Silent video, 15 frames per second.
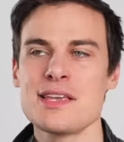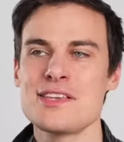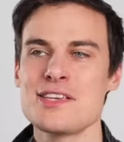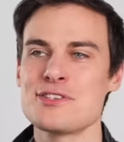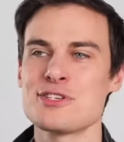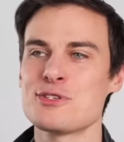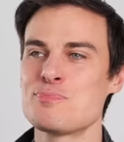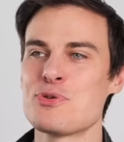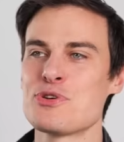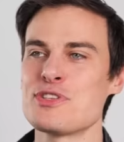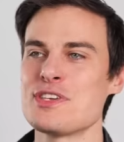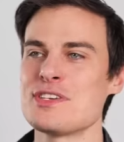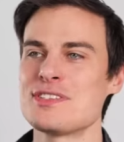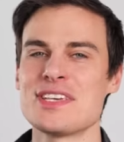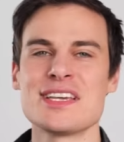think you just
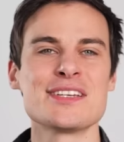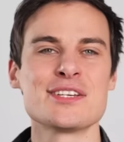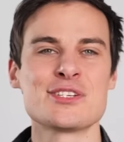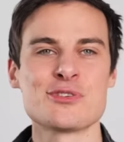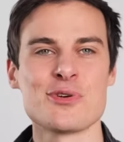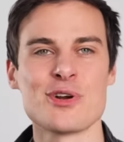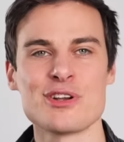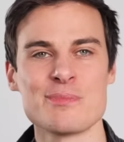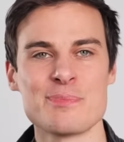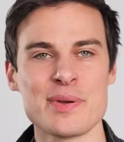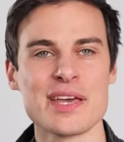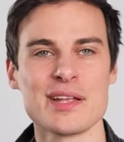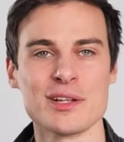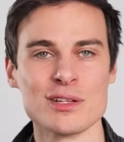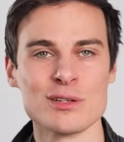put your signature on a
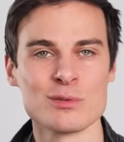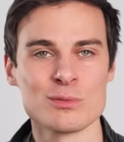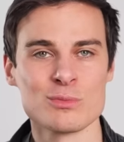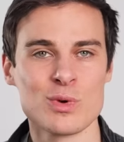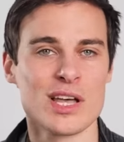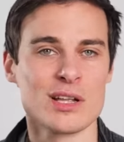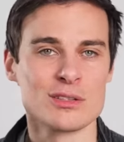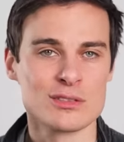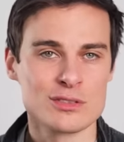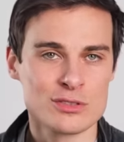bill. Well,